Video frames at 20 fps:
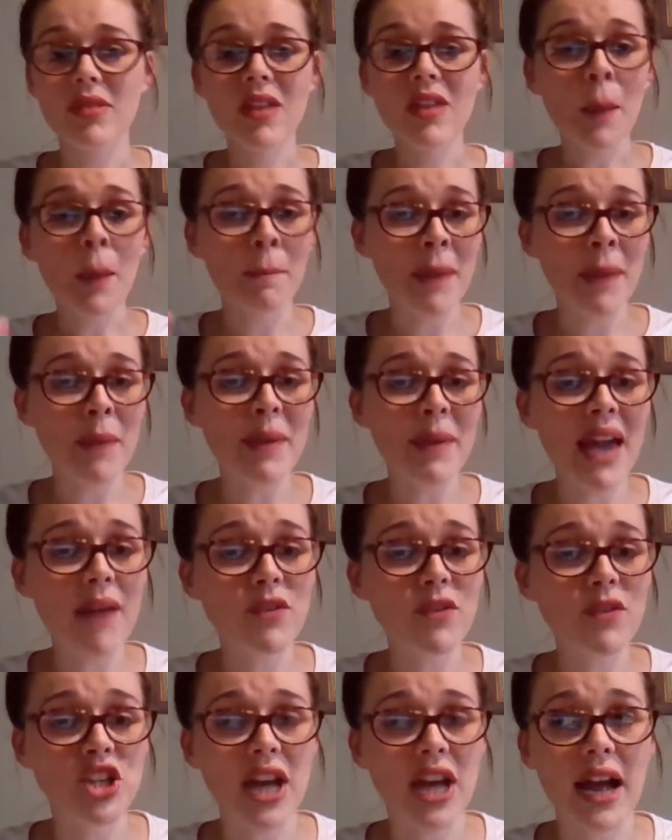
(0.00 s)
Maybe have a
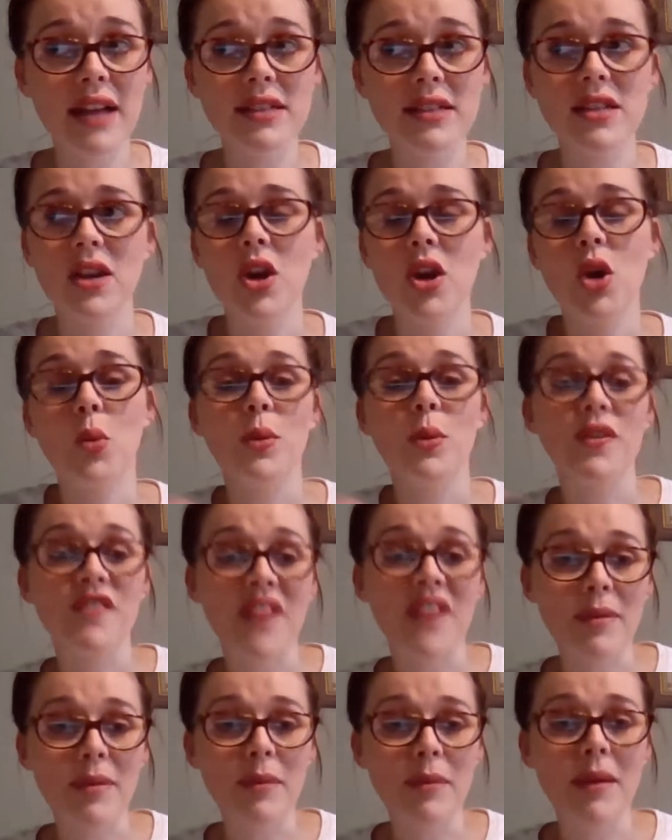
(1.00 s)
chat with a
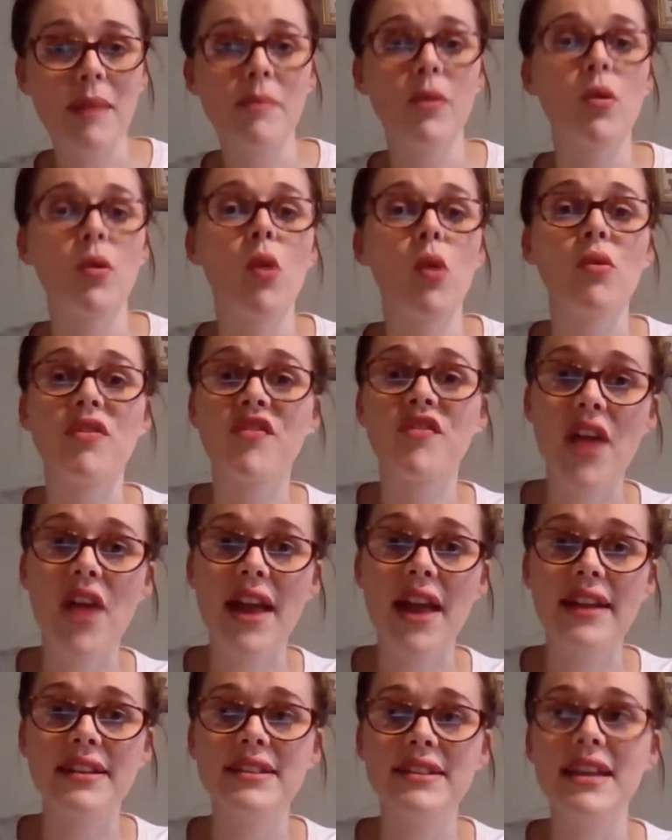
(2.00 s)
family member or a
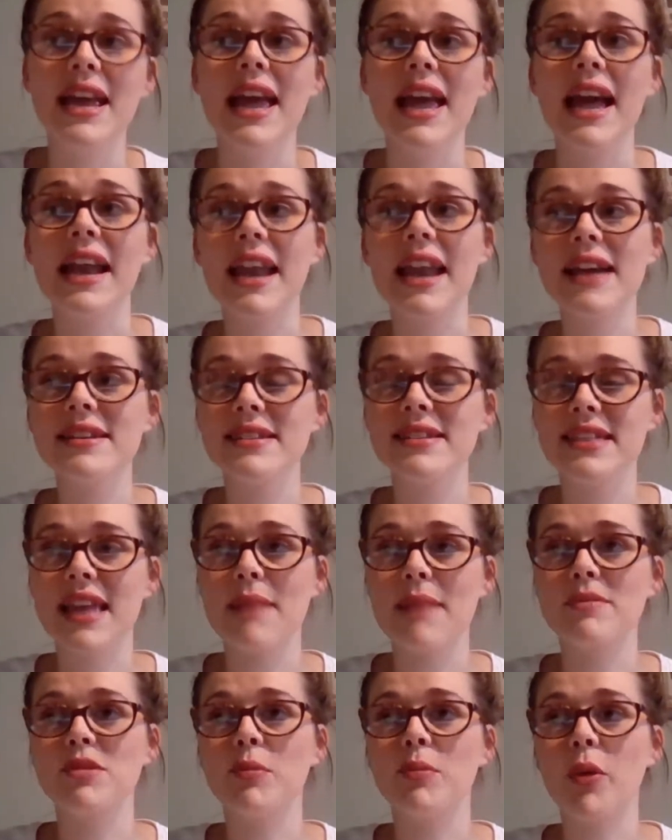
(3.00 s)
friend and ask them
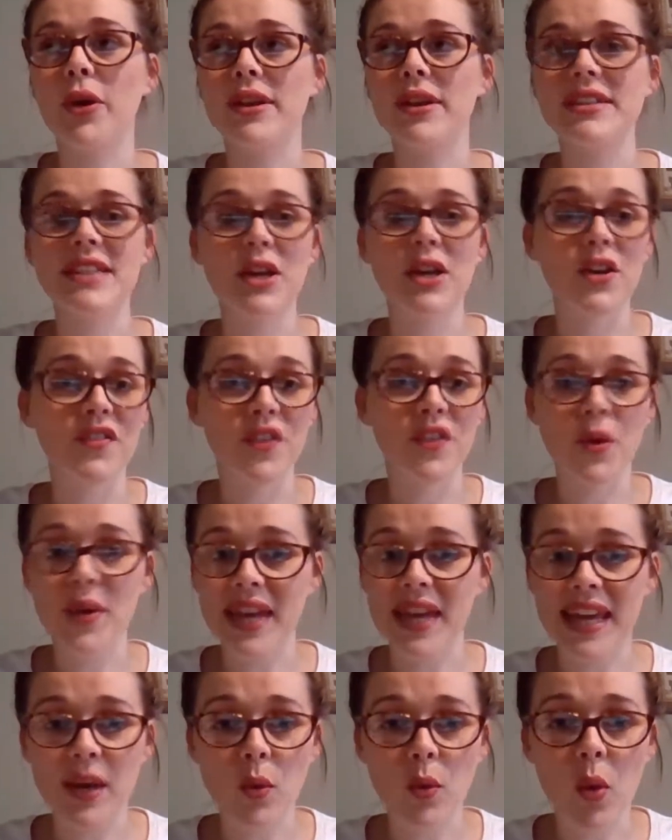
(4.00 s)
to point out a few
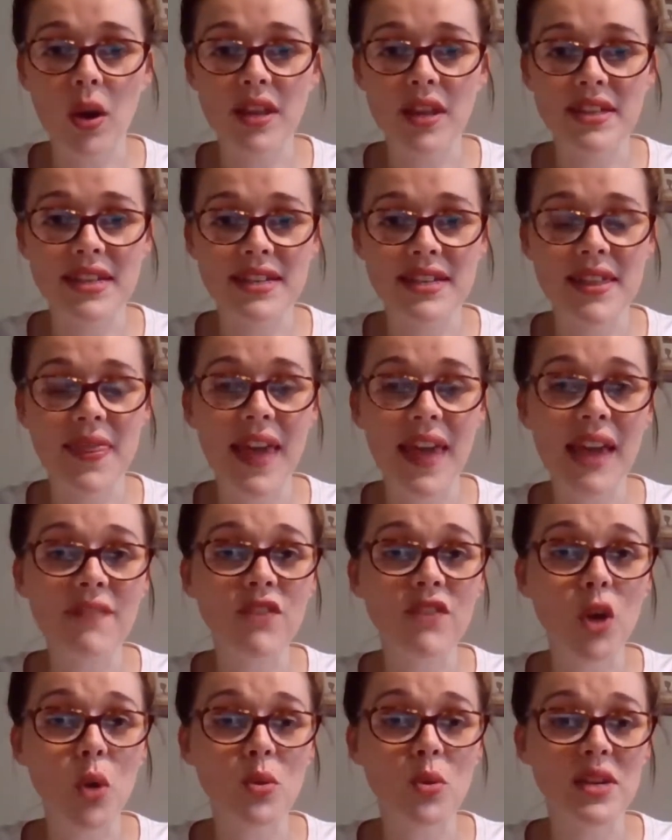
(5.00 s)
key qualities that they've
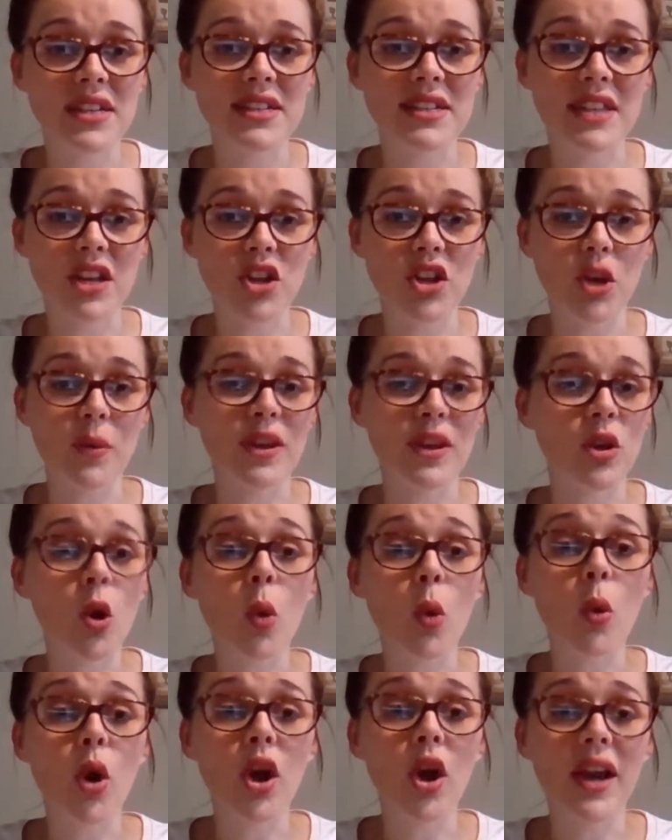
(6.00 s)
noticed in you, in your
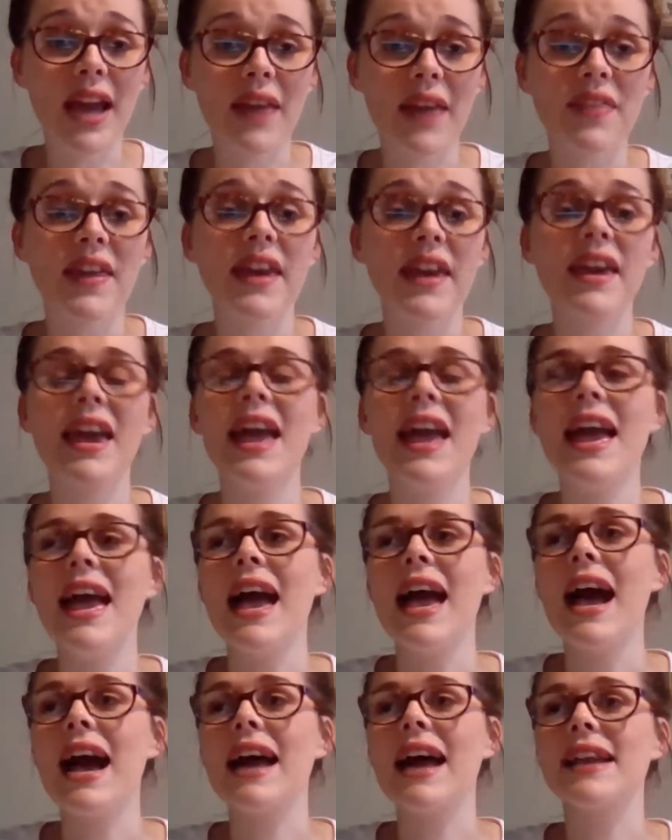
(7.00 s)
work ethic.
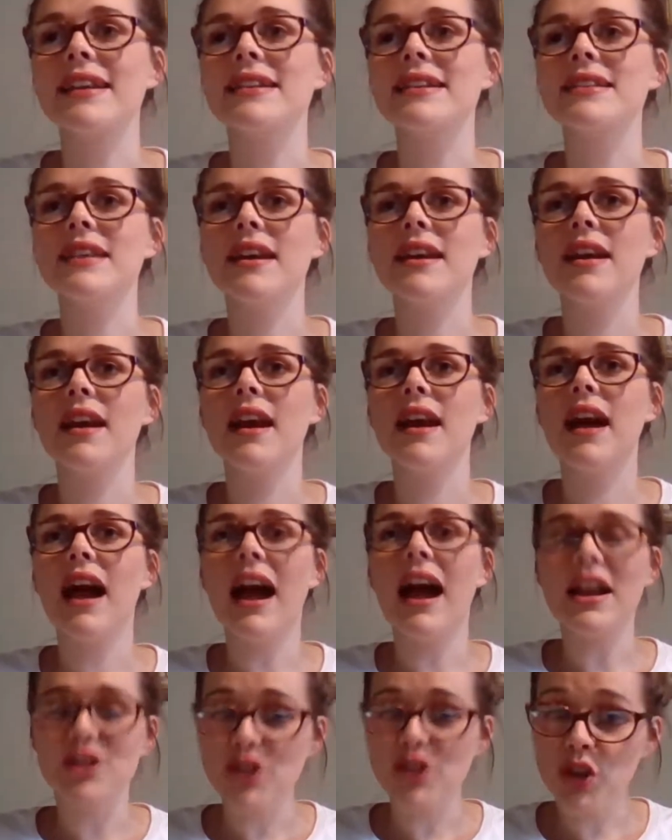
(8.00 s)
And
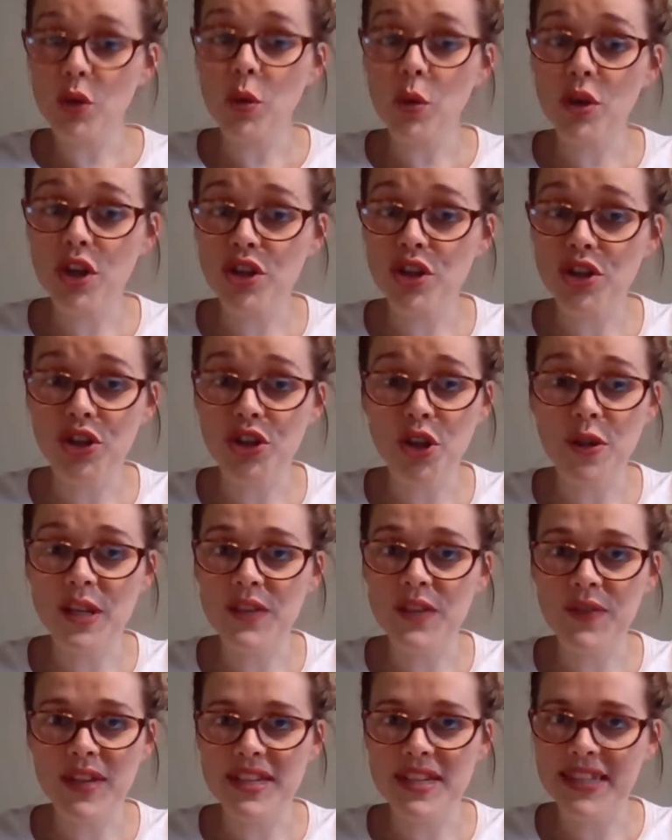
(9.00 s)
I do want you to do this
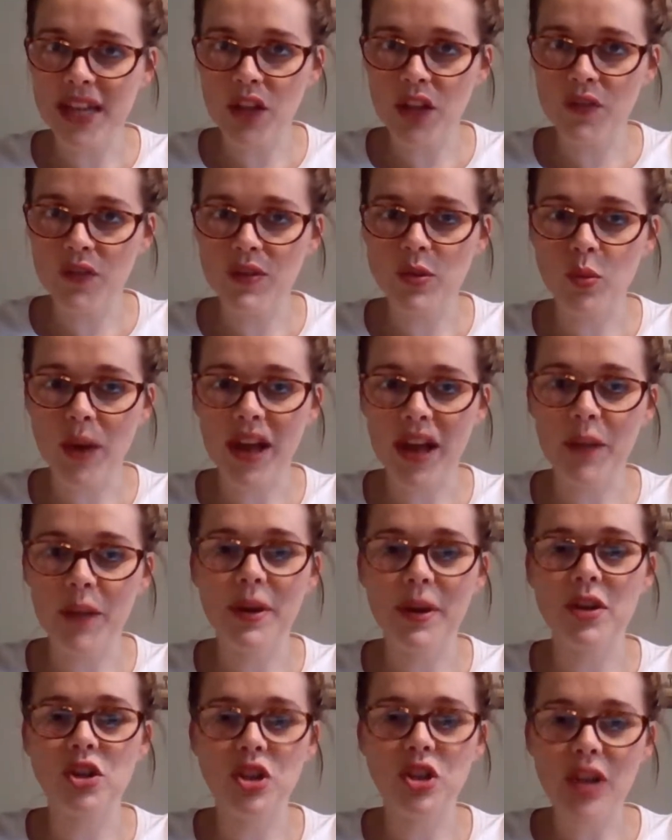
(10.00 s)
for yourself as well,
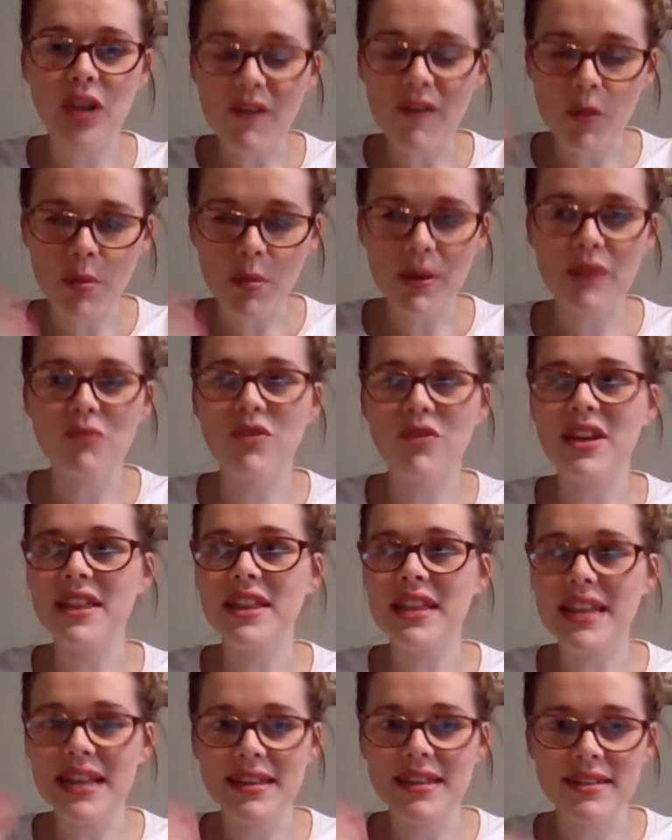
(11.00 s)
because everybody really
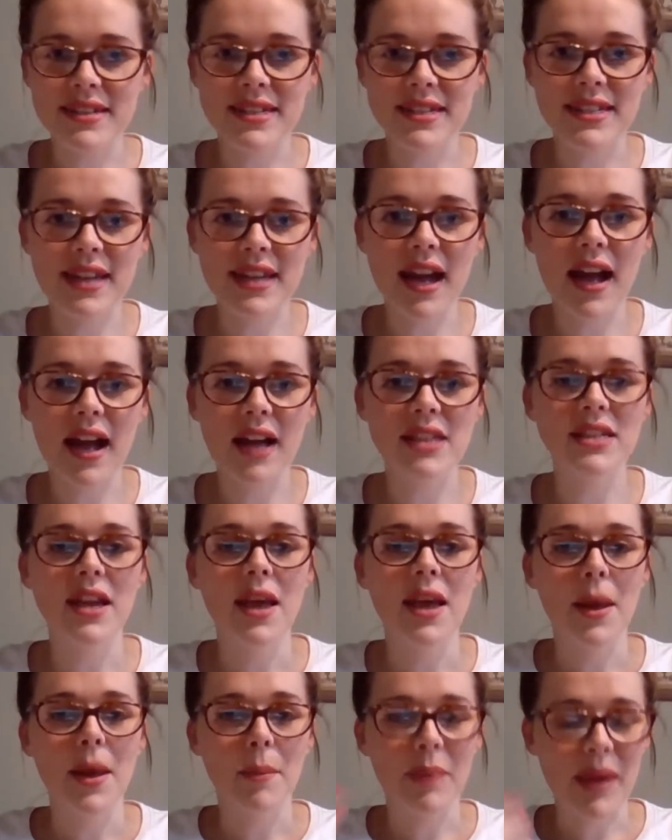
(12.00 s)
needs to start
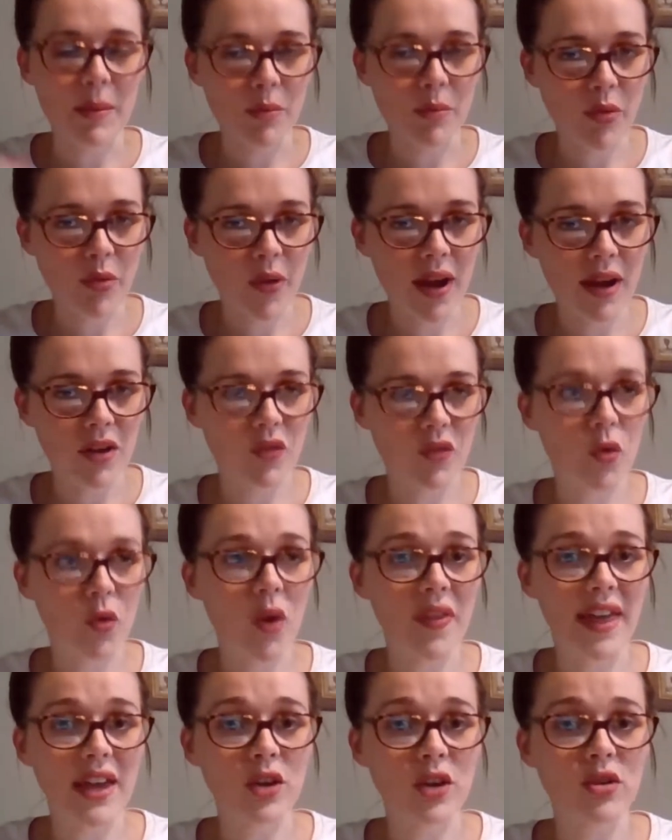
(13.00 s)
being proud of what
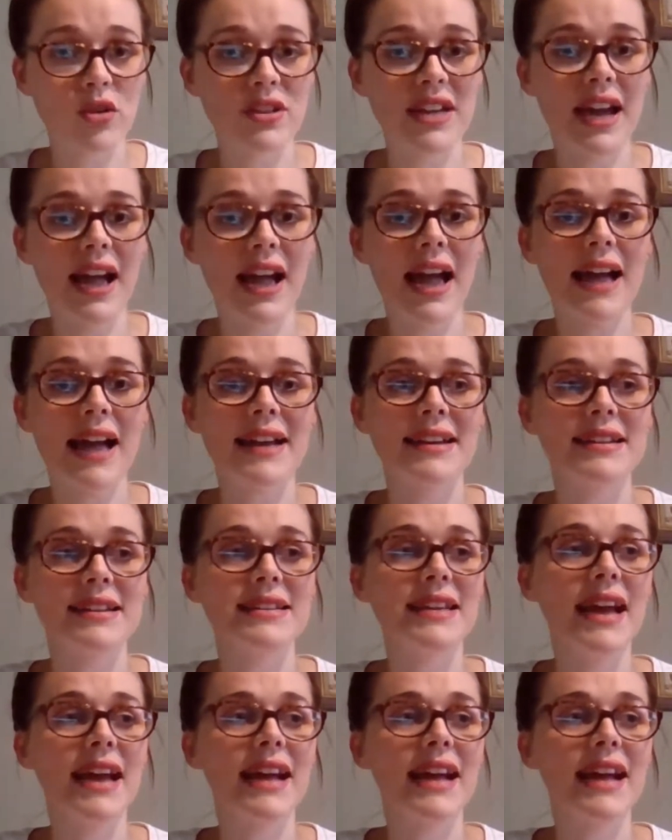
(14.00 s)
they're good at and